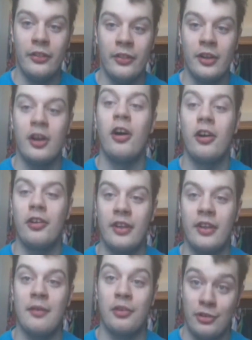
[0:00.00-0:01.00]
the cards
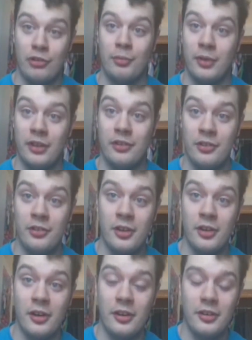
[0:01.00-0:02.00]
that have a special place in
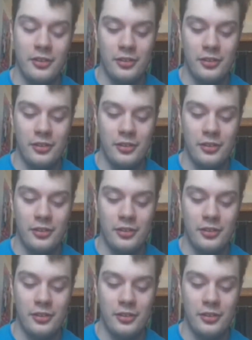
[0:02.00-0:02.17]
your heart.